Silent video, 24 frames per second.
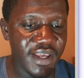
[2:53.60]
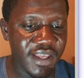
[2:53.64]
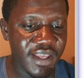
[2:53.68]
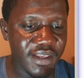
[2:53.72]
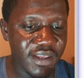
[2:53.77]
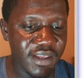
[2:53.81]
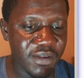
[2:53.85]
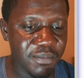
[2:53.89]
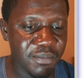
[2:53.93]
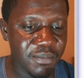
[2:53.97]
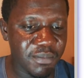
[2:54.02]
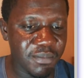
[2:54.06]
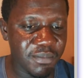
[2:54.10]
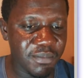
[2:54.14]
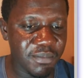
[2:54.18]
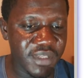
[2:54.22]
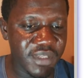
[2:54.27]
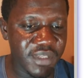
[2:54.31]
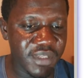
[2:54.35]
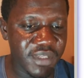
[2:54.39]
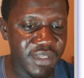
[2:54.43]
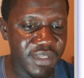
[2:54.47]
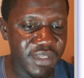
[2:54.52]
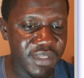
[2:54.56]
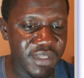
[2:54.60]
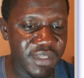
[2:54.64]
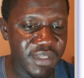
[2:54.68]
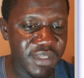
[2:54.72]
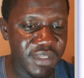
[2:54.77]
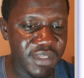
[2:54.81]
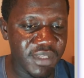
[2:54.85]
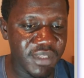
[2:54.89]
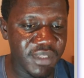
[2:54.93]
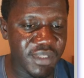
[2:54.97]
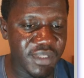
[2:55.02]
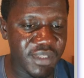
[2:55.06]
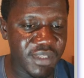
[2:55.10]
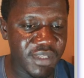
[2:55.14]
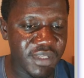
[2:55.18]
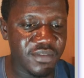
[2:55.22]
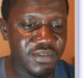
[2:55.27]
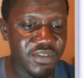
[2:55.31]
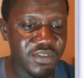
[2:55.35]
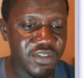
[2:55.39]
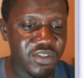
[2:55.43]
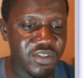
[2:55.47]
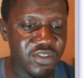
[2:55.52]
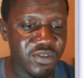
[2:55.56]
Mr.
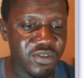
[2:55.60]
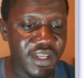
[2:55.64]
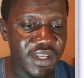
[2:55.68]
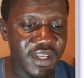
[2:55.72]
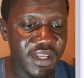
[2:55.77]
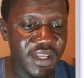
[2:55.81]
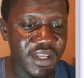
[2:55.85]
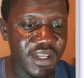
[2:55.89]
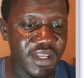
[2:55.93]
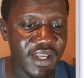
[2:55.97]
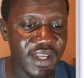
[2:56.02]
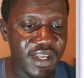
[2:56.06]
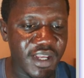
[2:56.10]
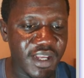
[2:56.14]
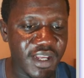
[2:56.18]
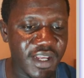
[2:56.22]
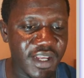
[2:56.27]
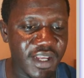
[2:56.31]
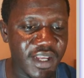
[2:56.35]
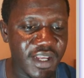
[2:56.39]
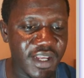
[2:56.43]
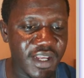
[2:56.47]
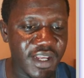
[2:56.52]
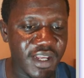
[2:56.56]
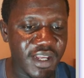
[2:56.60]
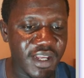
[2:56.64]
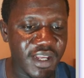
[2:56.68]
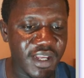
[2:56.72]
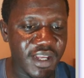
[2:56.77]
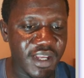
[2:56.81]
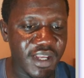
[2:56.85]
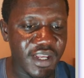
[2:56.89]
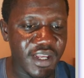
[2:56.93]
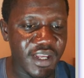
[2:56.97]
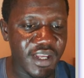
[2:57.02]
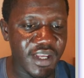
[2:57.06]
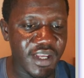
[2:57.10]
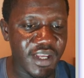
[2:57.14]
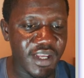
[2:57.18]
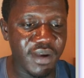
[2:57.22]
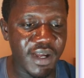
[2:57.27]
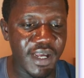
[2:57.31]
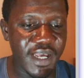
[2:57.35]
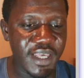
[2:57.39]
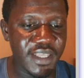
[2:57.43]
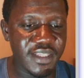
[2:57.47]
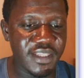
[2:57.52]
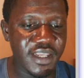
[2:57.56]
FNTV3 asks, do we have to
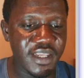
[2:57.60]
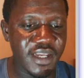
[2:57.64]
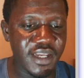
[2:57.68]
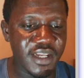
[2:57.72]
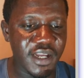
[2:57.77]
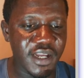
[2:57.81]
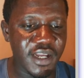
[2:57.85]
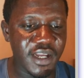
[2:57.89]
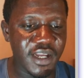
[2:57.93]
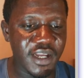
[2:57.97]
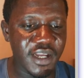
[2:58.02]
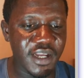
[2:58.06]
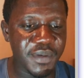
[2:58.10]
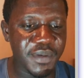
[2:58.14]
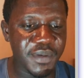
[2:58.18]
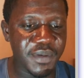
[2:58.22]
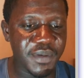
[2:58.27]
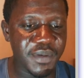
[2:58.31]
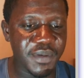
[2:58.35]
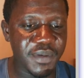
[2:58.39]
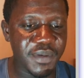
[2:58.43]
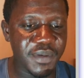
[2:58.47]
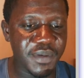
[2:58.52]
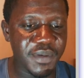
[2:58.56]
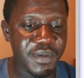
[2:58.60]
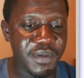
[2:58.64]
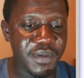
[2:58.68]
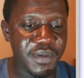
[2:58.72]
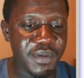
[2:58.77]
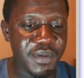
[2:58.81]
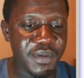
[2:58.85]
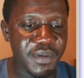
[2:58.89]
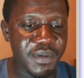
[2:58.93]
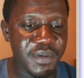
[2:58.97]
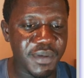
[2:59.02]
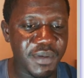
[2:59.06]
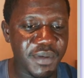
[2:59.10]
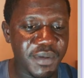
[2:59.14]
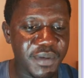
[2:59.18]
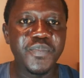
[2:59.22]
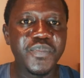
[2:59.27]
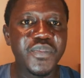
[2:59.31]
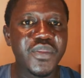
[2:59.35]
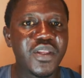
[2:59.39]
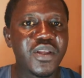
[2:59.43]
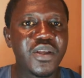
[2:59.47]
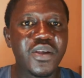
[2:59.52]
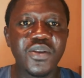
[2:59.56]
buy the CapCut app?
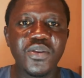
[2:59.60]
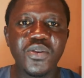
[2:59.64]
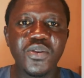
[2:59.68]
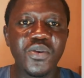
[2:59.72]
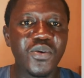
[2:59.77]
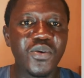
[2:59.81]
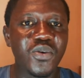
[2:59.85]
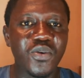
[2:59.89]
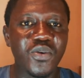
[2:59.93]
No,